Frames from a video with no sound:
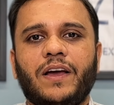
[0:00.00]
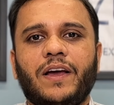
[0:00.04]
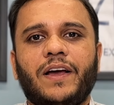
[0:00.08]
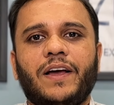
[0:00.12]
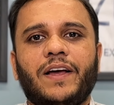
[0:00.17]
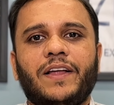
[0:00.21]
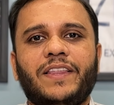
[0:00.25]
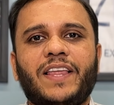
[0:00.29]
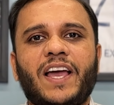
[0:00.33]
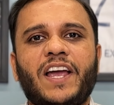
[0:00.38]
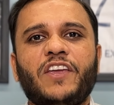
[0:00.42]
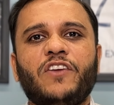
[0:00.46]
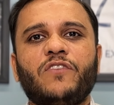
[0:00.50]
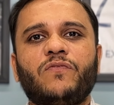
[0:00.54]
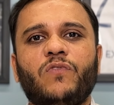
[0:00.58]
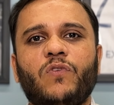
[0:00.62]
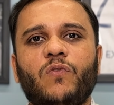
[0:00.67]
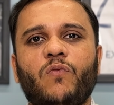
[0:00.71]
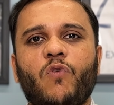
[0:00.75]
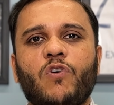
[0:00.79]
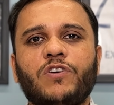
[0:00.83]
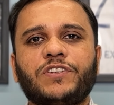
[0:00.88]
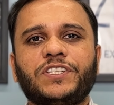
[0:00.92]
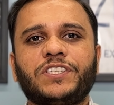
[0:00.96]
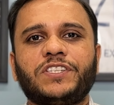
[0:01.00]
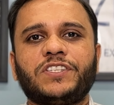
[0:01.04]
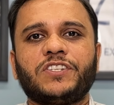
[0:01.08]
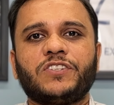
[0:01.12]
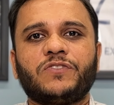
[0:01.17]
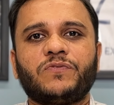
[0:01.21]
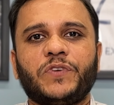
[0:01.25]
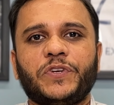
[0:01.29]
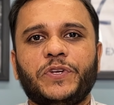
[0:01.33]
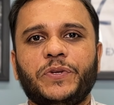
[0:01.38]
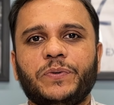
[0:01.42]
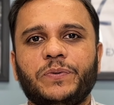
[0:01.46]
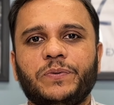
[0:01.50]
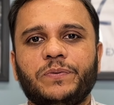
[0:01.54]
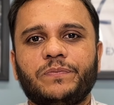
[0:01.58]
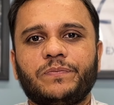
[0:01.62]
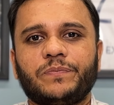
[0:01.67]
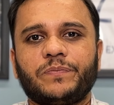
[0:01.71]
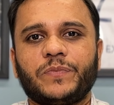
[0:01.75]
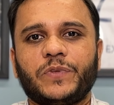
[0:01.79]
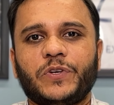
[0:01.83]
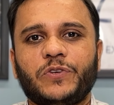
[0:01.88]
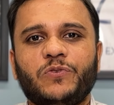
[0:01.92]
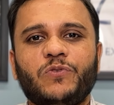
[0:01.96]
Thank you for watching this video.
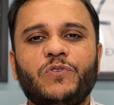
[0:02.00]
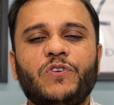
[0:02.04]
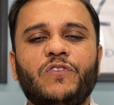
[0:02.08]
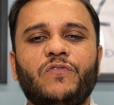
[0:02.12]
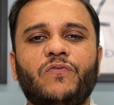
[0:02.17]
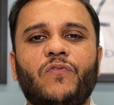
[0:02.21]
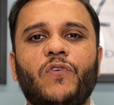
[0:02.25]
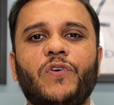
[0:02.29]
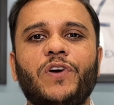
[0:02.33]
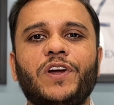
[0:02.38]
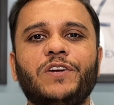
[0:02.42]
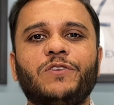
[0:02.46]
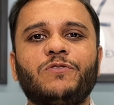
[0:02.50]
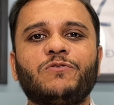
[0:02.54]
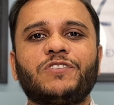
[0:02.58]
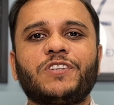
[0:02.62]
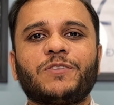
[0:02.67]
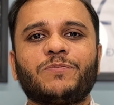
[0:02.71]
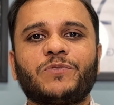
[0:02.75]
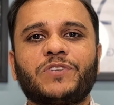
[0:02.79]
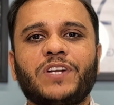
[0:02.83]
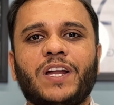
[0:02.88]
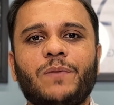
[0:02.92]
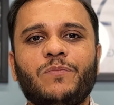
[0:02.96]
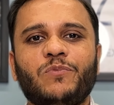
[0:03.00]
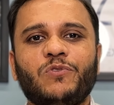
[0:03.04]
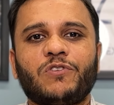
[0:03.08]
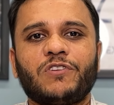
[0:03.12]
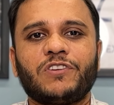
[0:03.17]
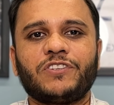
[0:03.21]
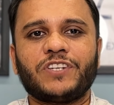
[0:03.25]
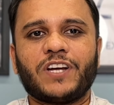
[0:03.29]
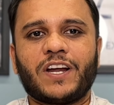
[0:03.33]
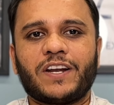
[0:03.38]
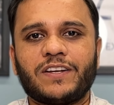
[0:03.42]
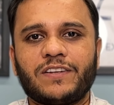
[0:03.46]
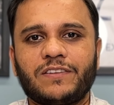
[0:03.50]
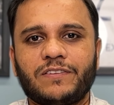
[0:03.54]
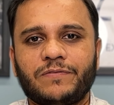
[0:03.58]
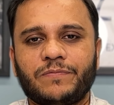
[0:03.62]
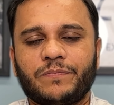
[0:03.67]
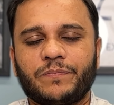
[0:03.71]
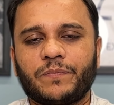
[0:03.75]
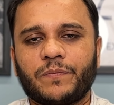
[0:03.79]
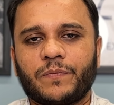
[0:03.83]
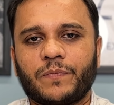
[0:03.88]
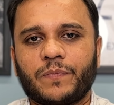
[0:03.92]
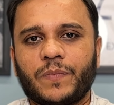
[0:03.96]
Do not forget to subscribe to our channel.
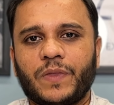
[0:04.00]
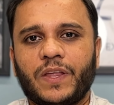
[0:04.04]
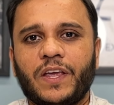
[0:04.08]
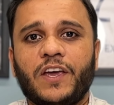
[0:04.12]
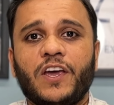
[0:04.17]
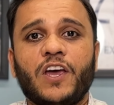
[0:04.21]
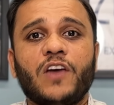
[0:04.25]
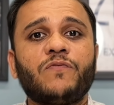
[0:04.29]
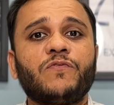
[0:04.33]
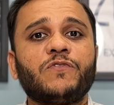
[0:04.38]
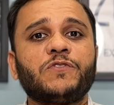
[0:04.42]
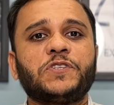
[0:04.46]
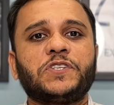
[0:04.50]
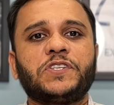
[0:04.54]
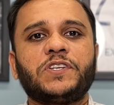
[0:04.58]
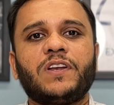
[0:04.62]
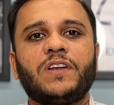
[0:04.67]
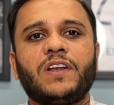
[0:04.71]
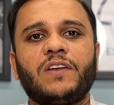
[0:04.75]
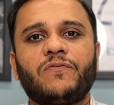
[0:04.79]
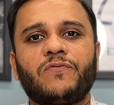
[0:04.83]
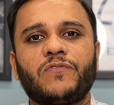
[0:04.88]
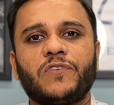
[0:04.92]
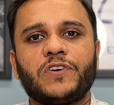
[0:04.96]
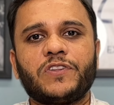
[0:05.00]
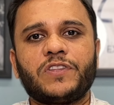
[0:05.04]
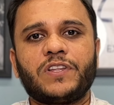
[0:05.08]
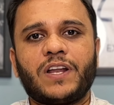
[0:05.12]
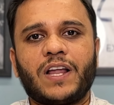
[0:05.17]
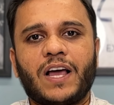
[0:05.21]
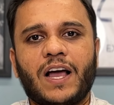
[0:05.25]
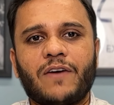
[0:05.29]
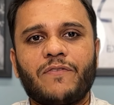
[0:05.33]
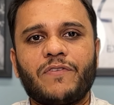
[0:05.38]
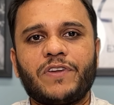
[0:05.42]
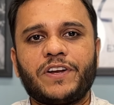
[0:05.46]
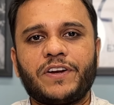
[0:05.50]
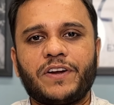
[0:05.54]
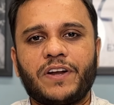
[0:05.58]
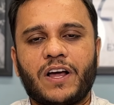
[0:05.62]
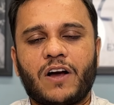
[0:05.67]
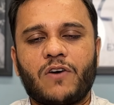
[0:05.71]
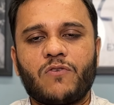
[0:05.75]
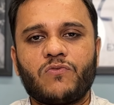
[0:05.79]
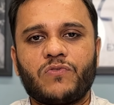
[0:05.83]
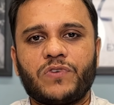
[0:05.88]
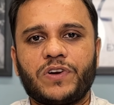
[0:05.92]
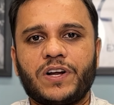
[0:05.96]
If you still further have any
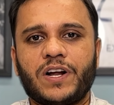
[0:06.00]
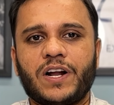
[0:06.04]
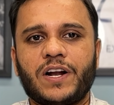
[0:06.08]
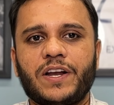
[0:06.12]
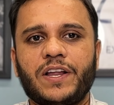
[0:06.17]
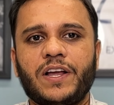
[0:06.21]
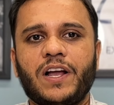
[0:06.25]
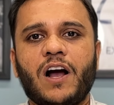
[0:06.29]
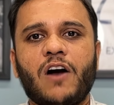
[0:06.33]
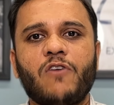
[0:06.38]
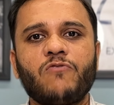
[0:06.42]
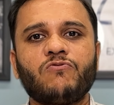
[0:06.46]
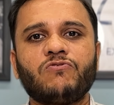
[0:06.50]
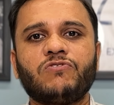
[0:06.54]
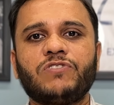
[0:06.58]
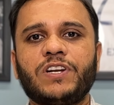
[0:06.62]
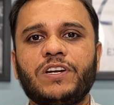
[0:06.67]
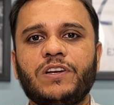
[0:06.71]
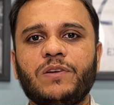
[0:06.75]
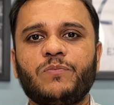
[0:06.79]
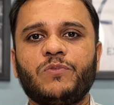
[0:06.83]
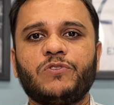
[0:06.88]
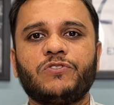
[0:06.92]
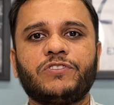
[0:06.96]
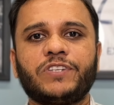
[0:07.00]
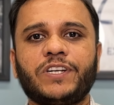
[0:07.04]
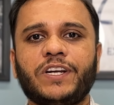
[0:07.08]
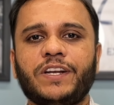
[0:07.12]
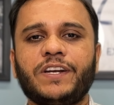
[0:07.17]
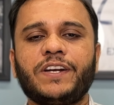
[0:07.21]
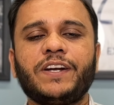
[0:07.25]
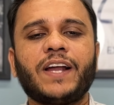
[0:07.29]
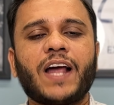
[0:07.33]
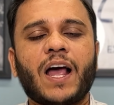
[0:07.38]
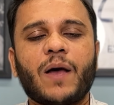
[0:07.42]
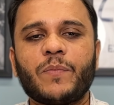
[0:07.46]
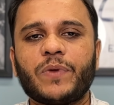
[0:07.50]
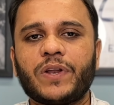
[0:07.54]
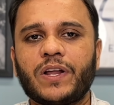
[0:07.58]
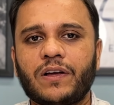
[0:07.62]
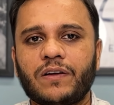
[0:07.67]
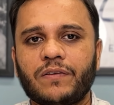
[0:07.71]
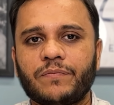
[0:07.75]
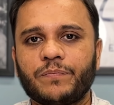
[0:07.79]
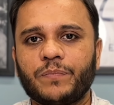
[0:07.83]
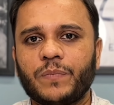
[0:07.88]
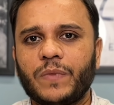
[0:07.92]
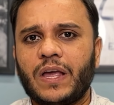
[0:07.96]
doubt regarding how to set up your secondary
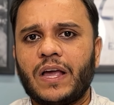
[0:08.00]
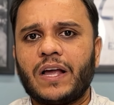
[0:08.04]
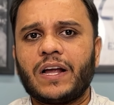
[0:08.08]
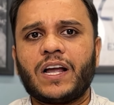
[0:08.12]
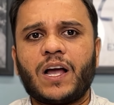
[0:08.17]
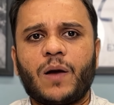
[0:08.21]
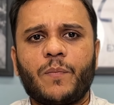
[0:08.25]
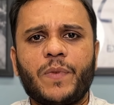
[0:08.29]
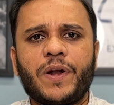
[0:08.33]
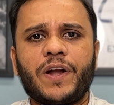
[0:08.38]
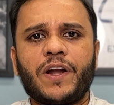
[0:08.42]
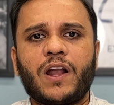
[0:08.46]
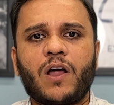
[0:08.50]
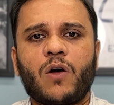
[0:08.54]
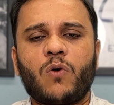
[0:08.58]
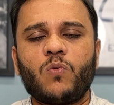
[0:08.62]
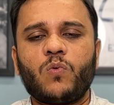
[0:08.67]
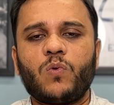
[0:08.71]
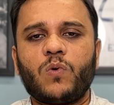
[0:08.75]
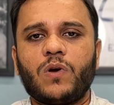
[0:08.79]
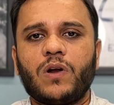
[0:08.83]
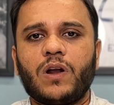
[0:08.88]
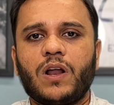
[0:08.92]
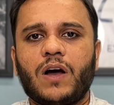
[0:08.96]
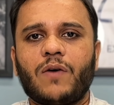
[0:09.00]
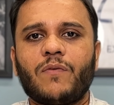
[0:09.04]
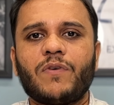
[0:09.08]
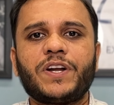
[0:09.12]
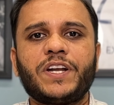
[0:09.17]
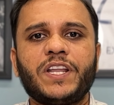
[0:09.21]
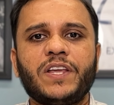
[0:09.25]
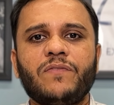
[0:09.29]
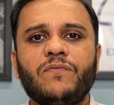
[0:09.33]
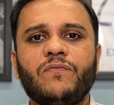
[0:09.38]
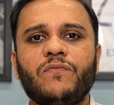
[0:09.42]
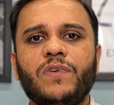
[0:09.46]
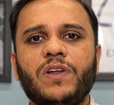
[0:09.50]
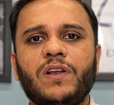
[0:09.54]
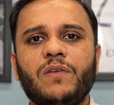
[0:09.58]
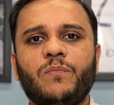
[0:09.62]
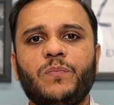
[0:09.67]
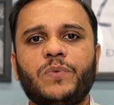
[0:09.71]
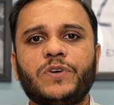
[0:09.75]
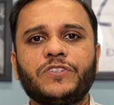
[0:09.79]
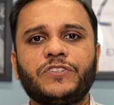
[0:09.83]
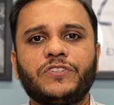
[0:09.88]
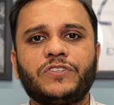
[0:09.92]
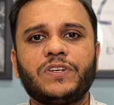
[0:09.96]
camera, comment down. Our team will
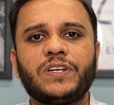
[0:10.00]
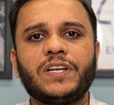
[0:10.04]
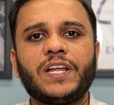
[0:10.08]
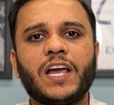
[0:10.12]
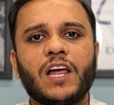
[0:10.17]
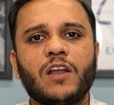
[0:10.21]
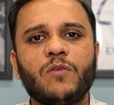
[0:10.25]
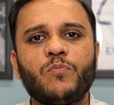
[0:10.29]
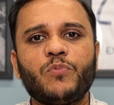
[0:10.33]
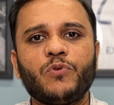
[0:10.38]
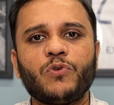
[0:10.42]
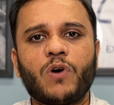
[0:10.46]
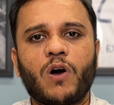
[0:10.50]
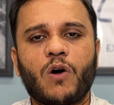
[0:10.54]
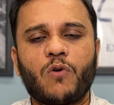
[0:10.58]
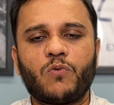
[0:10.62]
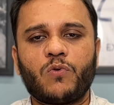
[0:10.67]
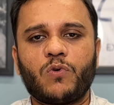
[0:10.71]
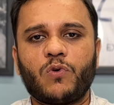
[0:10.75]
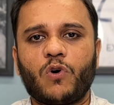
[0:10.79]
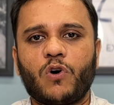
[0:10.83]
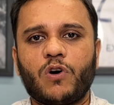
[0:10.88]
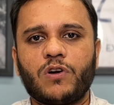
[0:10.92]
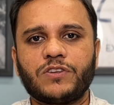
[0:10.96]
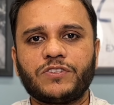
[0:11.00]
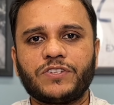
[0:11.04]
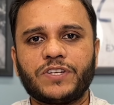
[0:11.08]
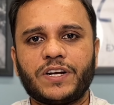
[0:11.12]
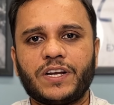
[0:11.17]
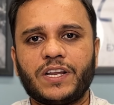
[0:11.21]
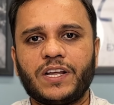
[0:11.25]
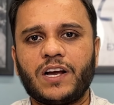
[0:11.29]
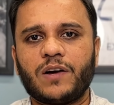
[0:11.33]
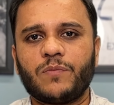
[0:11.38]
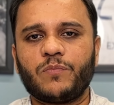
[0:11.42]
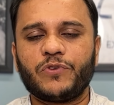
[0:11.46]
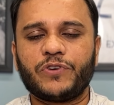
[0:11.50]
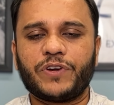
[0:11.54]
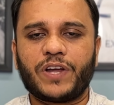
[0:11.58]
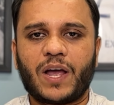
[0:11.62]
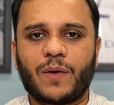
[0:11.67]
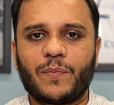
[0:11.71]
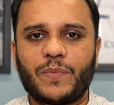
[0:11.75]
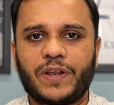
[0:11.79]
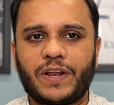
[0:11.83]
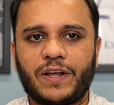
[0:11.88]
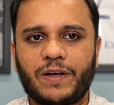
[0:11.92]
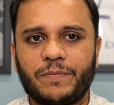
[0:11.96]
personally help you out on setting up your
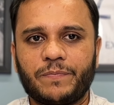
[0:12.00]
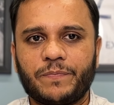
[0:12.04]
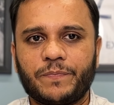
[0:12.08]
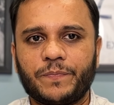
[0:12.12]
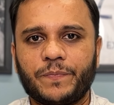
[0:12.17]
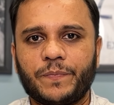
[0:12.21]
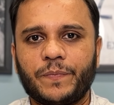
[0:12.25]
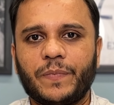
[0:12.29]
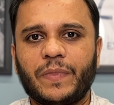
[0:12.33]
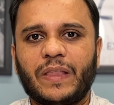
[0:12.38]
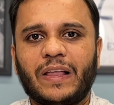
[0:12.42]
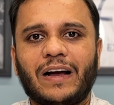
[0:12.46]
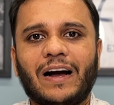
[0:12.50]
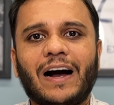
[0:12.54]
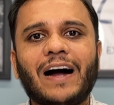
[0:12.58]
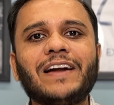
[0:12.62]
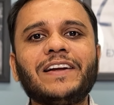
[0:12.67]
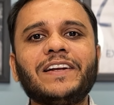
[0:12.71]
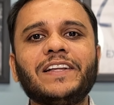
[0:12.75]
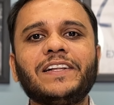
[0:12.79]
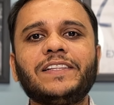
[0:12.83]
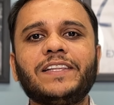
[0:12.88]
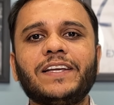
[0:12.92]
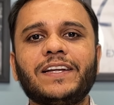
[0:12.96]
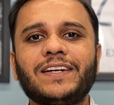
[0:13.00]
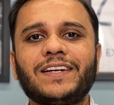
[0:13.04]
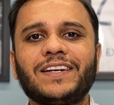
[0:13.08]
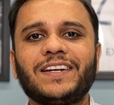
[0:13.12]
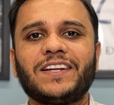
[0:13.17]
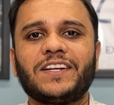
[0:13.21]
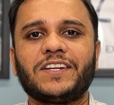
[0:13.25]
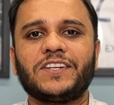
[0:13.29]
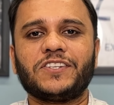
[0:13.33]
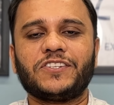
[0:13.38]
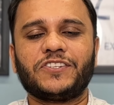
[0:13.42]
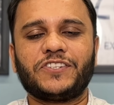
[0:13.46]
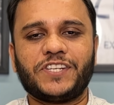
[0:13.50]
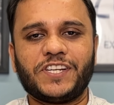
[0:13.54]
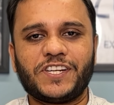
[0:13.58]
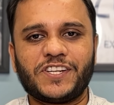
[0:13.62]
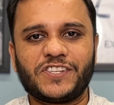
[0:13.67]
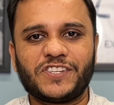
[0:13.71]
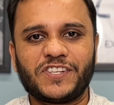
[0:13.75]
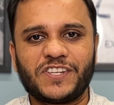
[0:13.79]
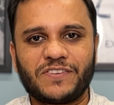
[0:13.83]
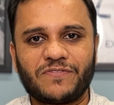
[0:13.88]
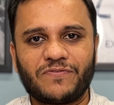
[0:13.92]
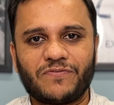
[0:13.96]
camera. Until then, stay
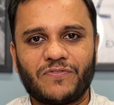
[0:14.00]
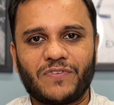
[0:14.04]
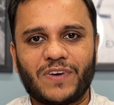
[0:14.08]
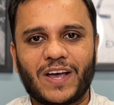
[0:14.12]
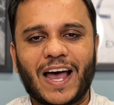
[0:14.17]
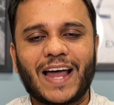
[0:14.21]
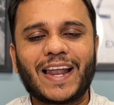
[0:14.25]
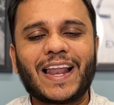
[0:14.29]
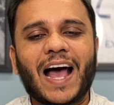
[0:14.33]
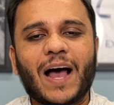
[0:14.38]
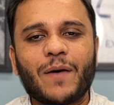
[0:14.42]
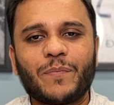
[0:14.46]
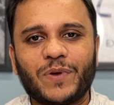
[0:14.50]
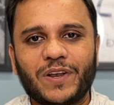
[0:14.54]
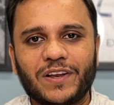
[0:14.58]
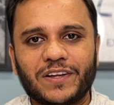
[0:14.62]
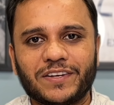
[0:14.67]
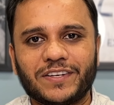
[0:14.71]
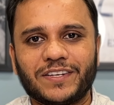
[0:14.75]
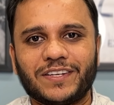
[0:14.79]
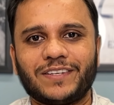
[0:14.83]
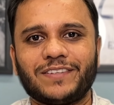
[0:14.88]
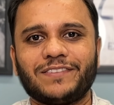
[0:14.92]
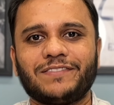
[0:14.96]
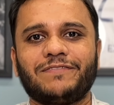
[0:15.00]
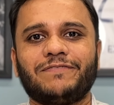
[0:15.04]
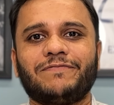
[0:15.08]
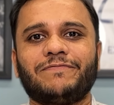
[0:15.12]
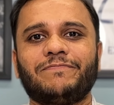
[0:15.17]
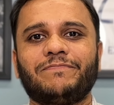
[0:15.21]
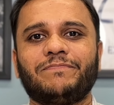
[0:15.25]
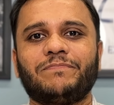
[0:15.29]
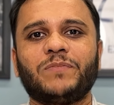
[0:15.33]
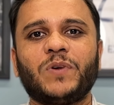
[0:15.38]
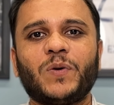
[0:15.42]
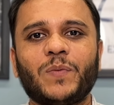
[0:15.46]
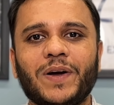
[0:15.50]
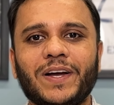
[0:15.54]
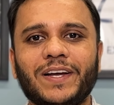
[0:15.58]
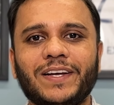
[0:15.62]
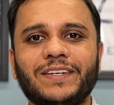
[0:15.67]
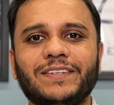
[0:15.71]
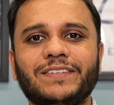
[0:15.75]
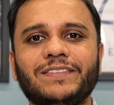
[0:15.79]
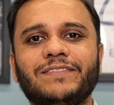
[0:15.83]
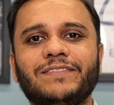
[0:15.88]
safe and happy learning. Bye-bye.